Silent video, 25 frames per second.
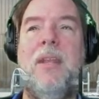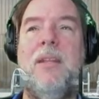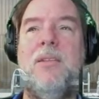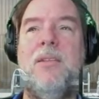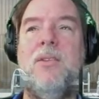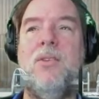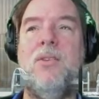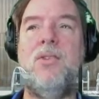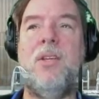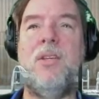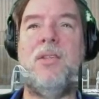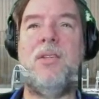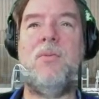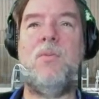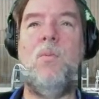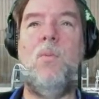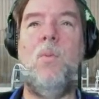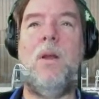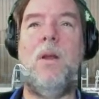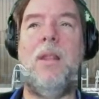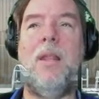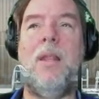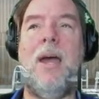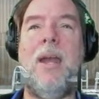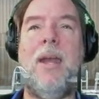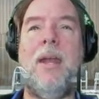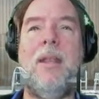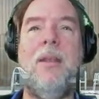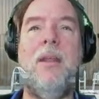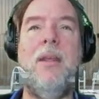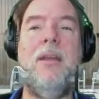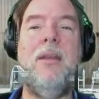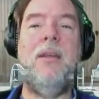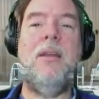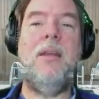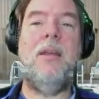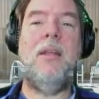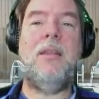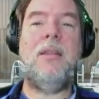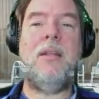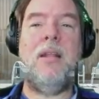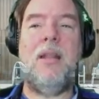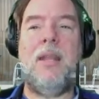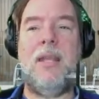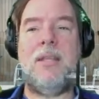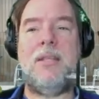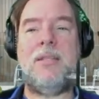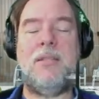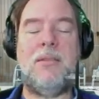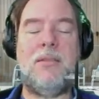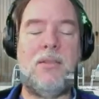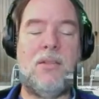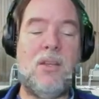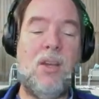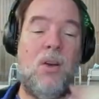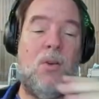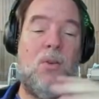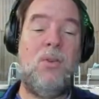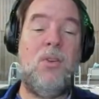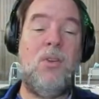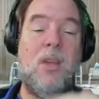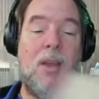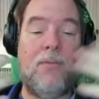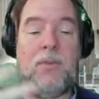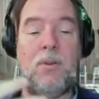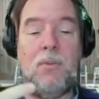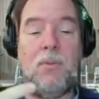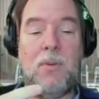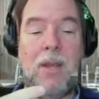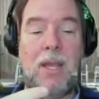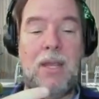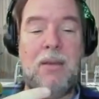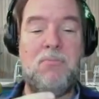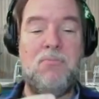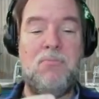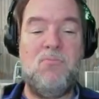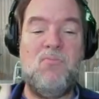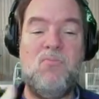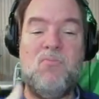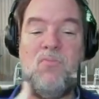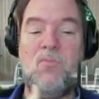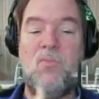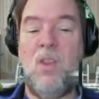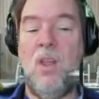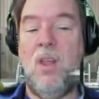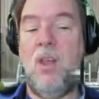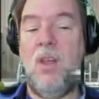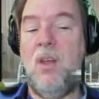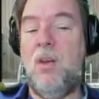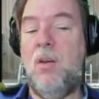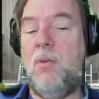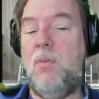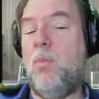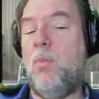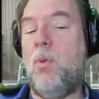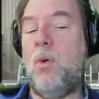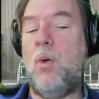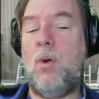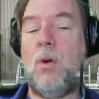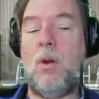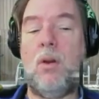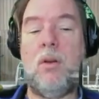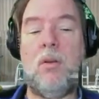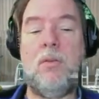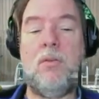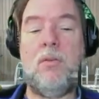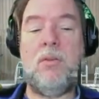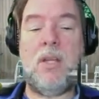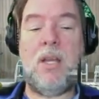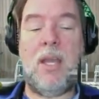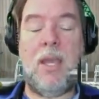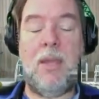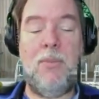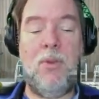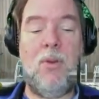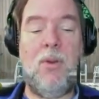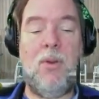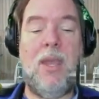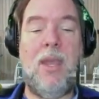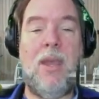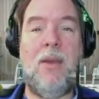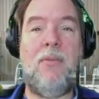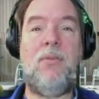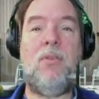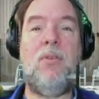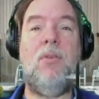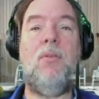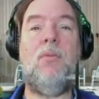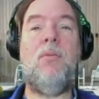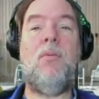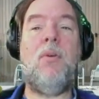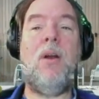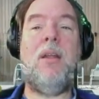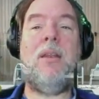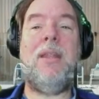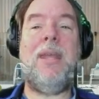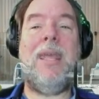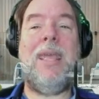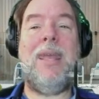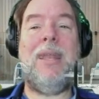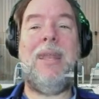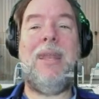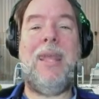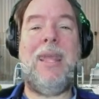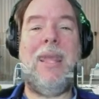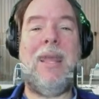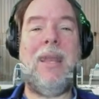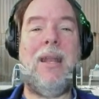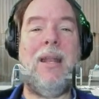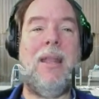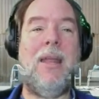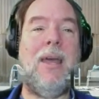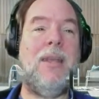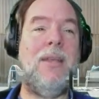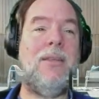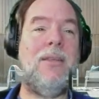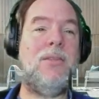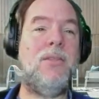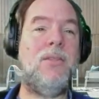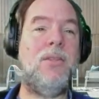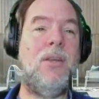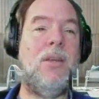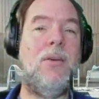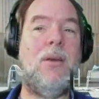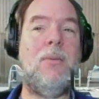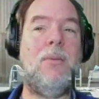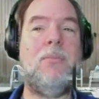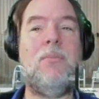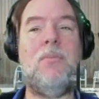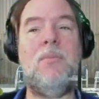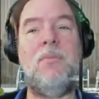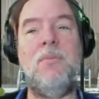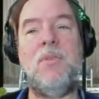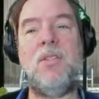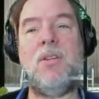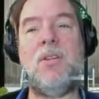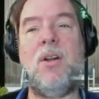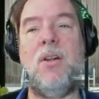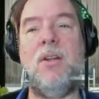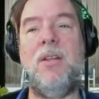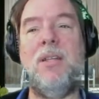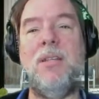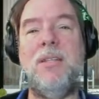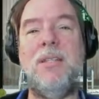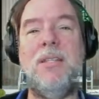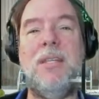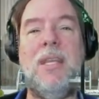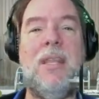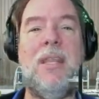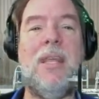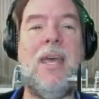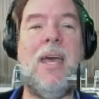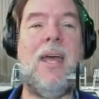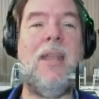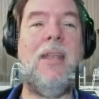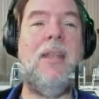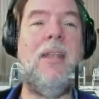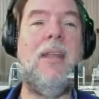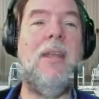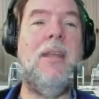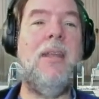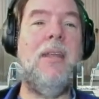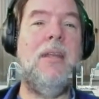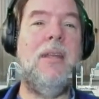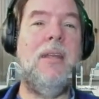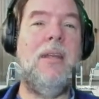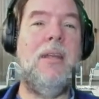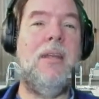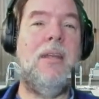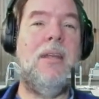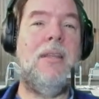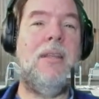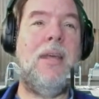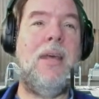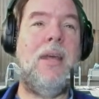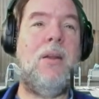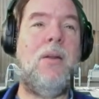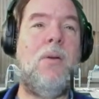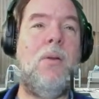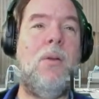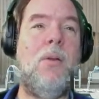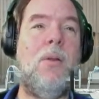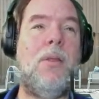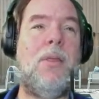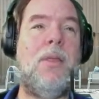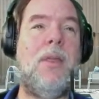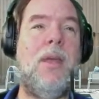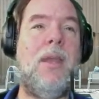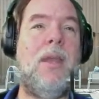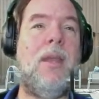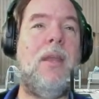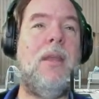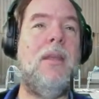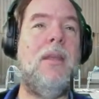And so it's just 1 line. The less code you have to write, the more time you have to run and analyze. So I'm starting to see that whole thing.